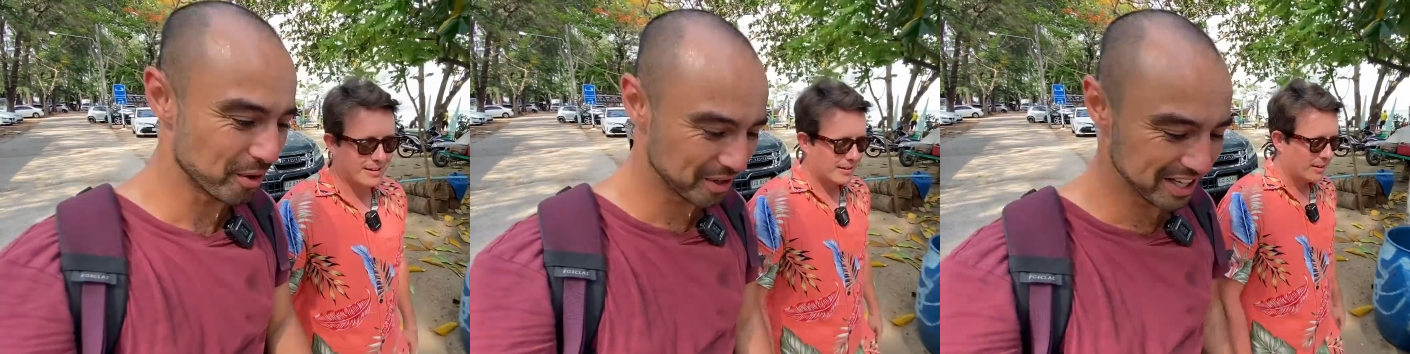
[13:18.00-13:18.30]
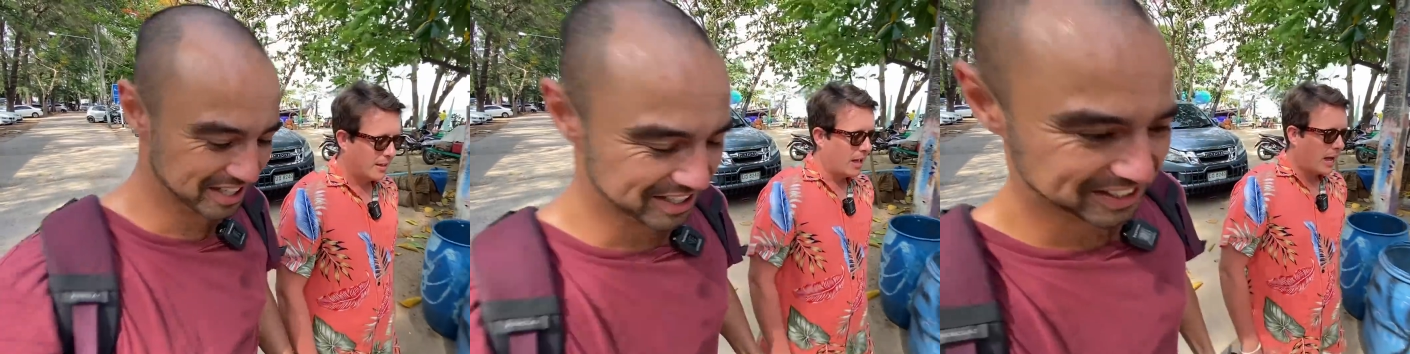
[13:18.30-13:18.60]
Speaker 1: horror,
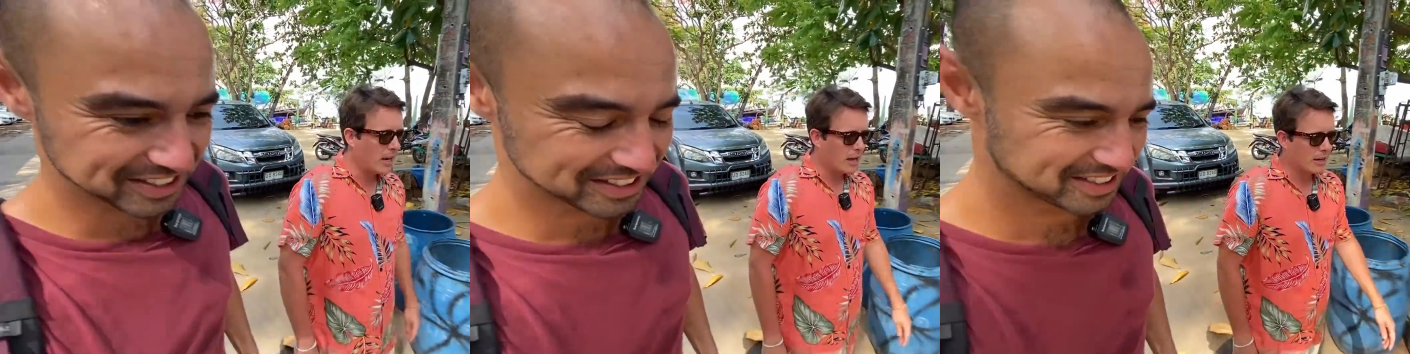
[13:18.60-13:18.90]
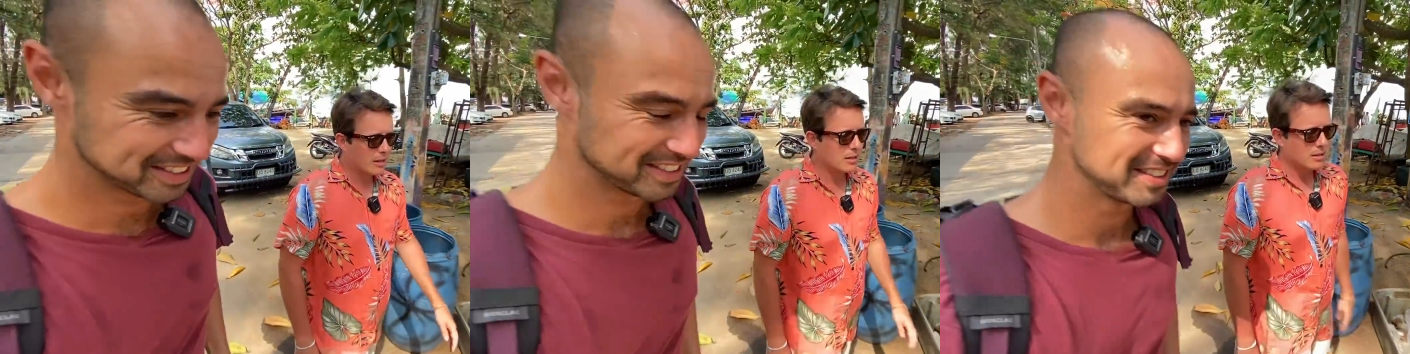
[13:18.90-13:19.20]
yeah, yeah. And
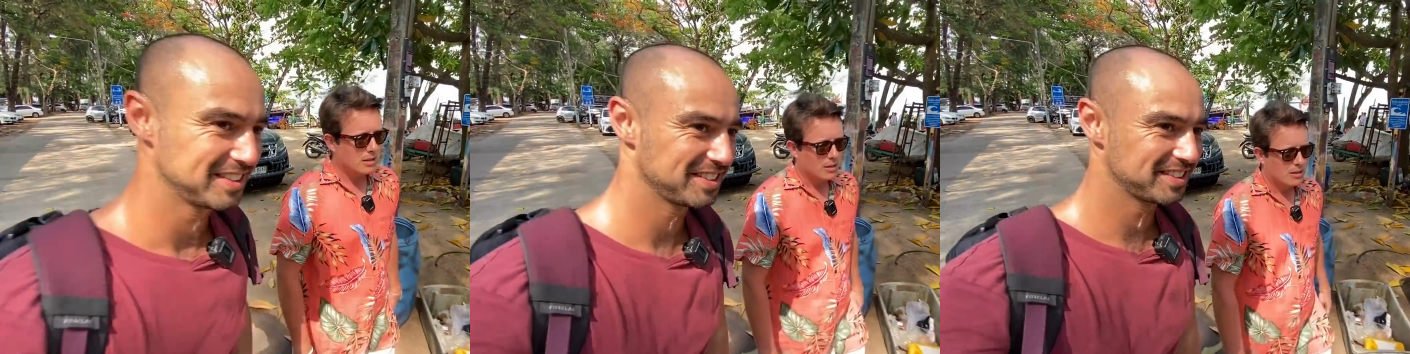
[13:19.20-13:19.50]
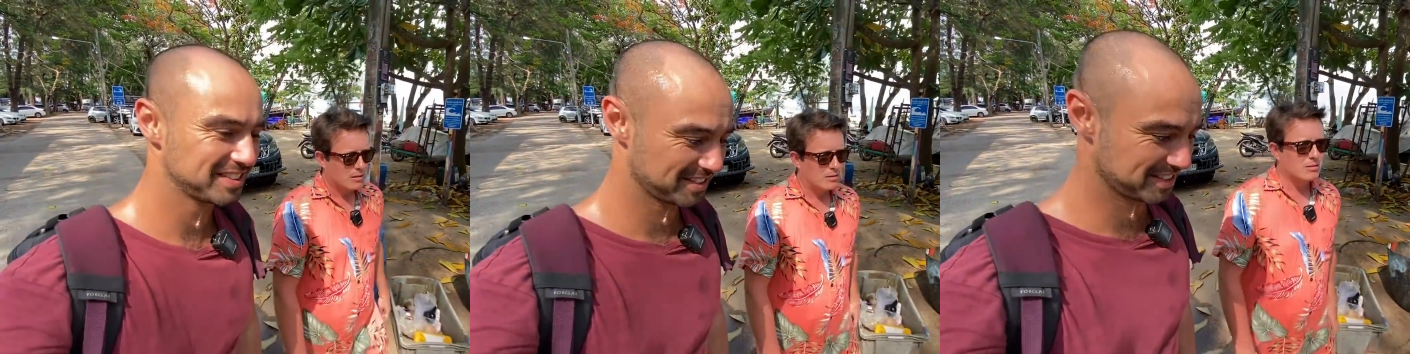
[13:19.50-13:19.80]
like.
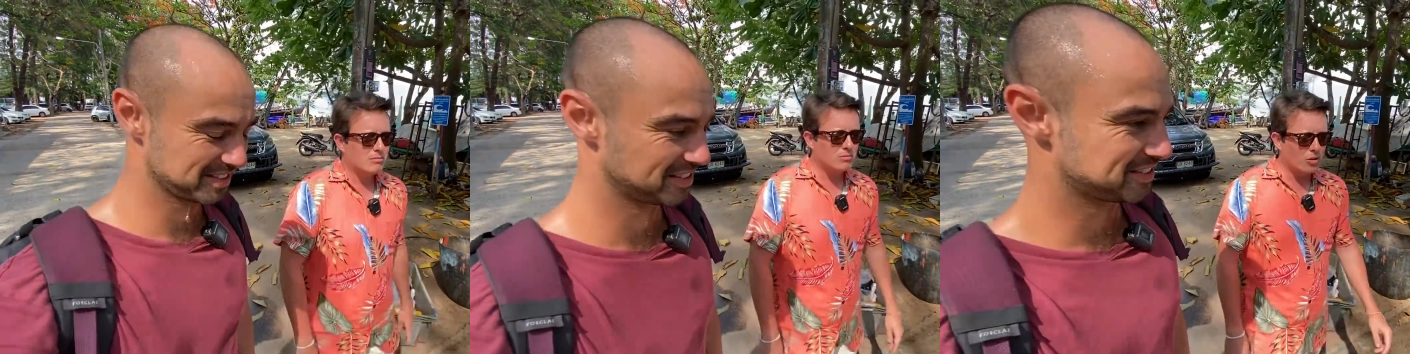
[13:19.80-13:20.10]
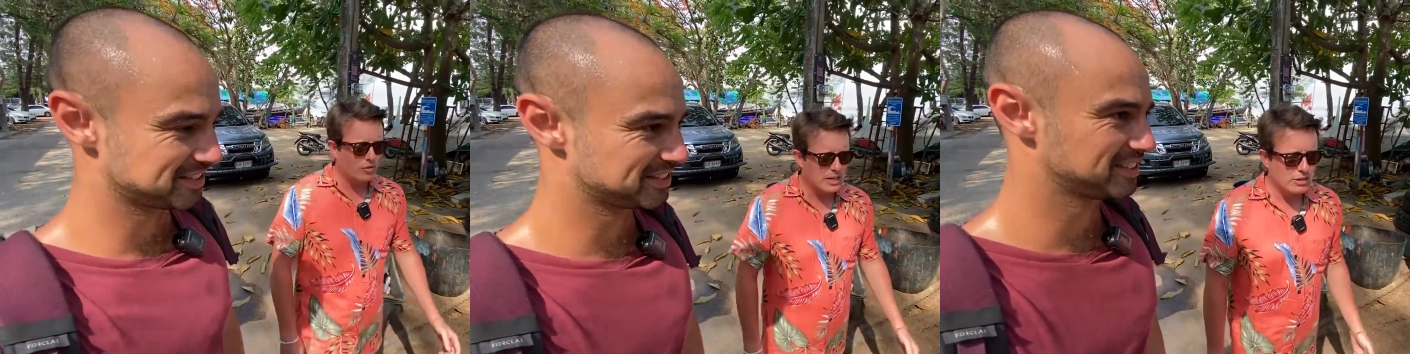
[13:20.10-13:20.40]

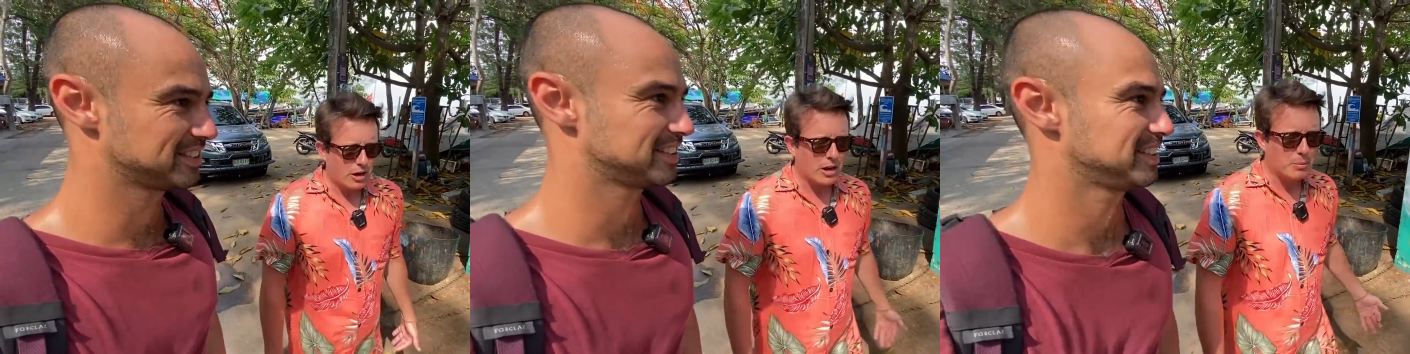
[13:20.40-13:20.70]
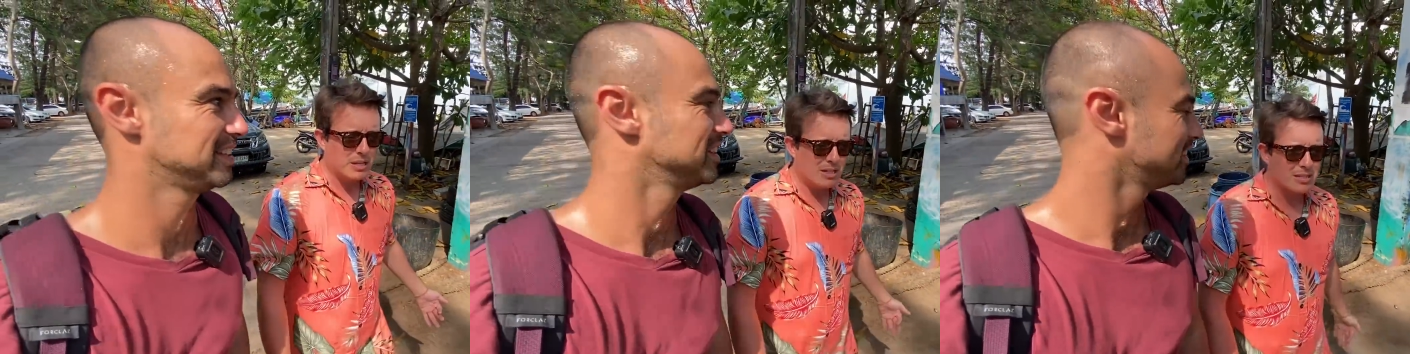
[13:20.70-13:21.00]
Not really growing
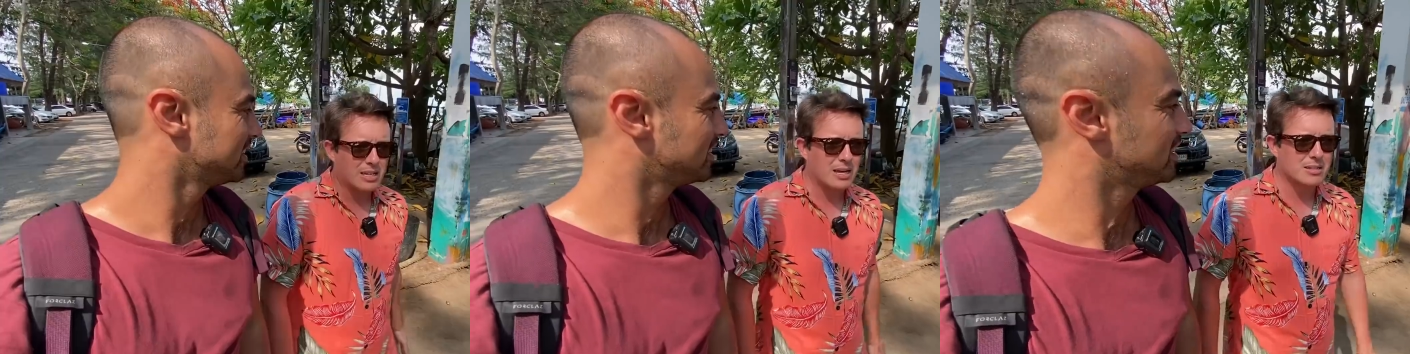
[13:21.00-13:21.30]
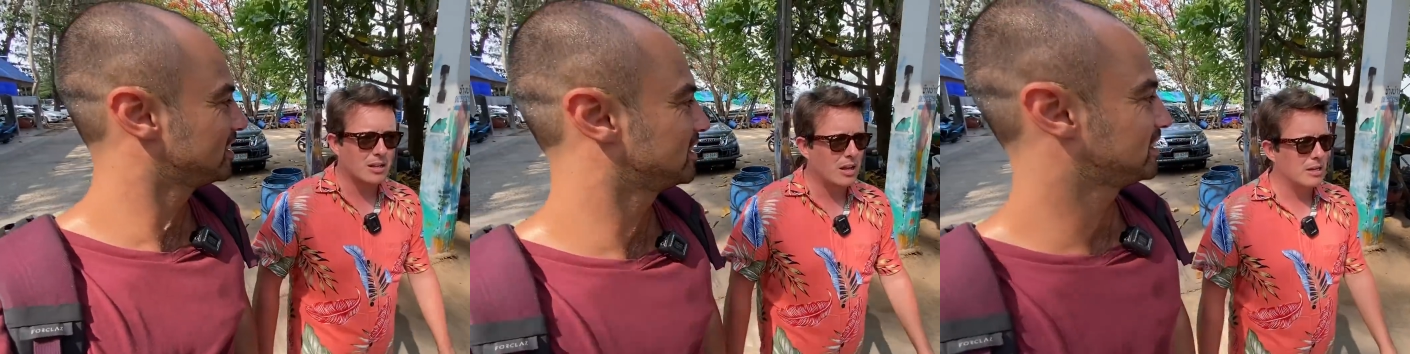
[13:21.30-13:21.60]
up with the internet,
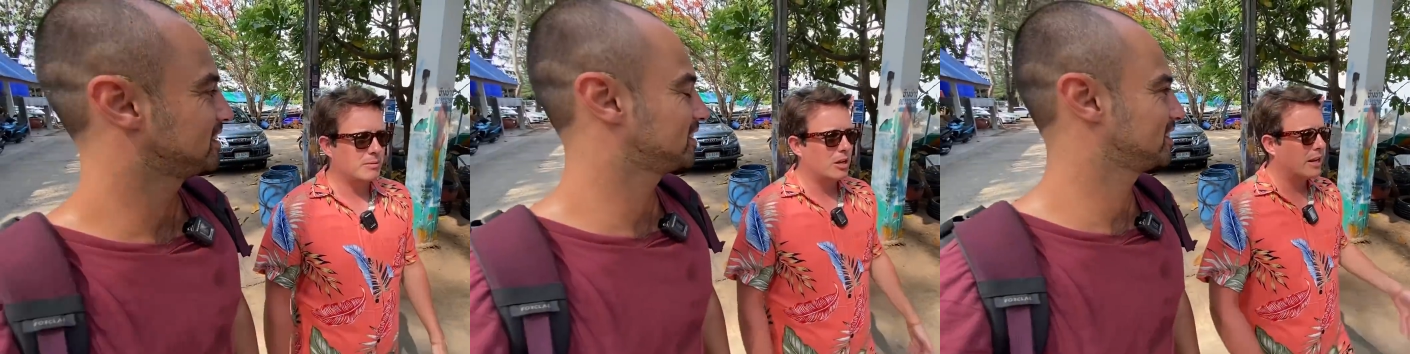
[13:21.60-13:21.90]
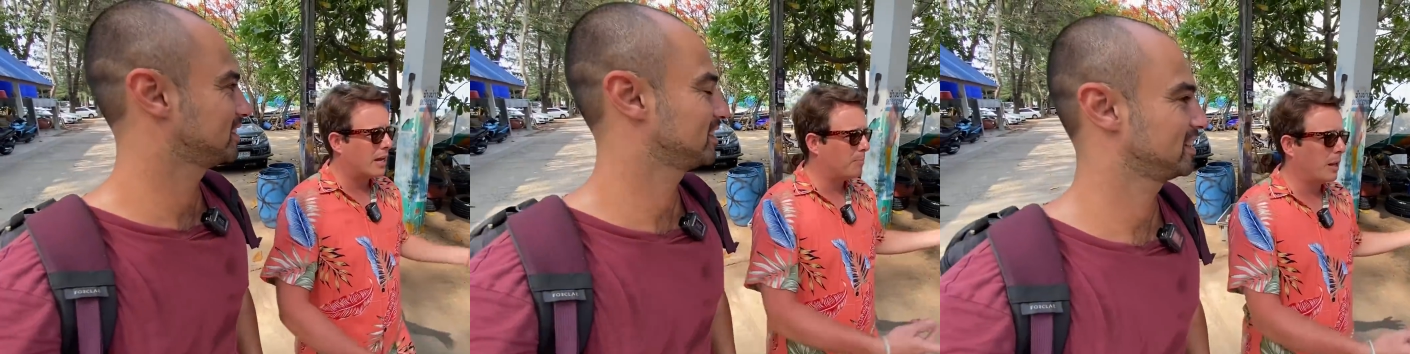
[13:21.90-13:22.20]
so like
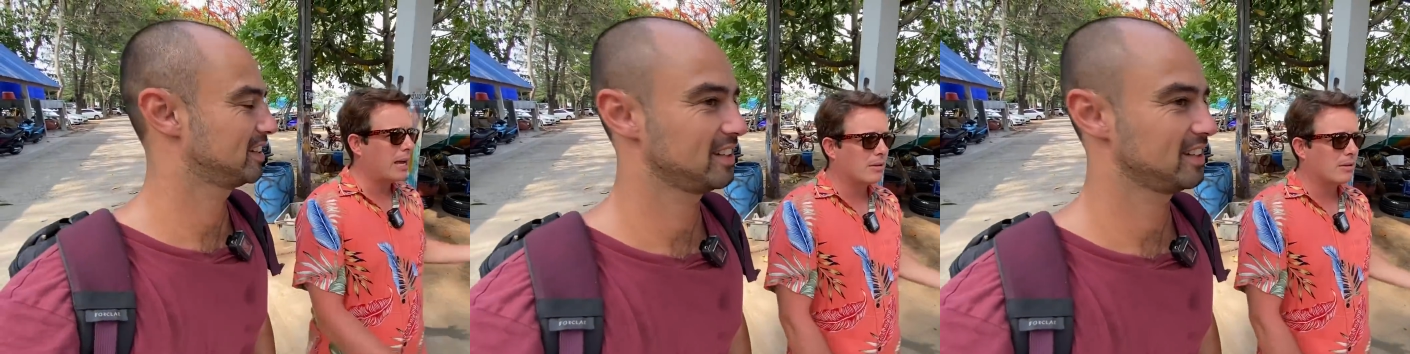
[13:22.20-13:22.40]
learning how to play